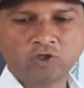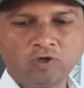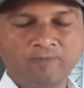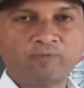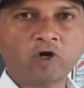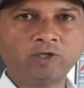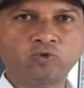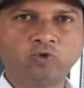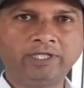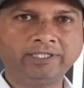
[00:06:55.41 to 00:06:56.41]
So
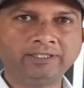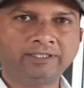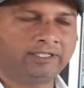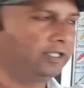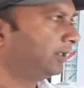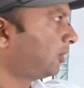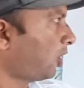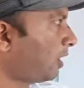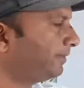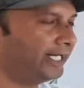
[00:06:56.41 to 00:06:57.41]
for cooling
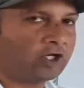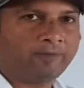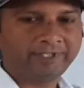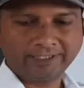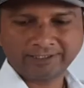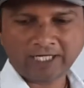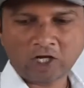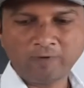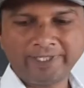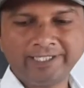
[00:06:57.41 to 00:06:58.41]
of that object,
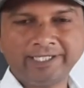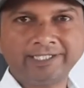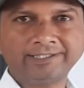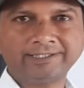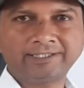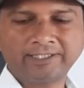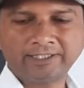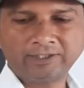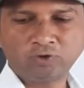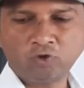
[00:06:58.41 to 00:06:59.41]
how many years
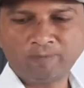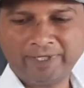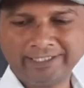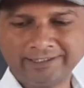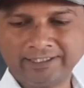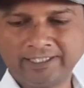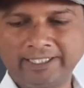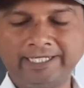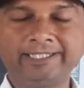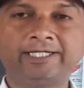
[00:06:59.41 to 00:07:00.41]
took place?
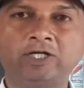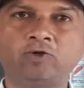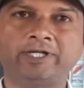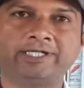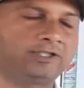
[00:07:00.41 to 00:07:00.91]
80 crore years.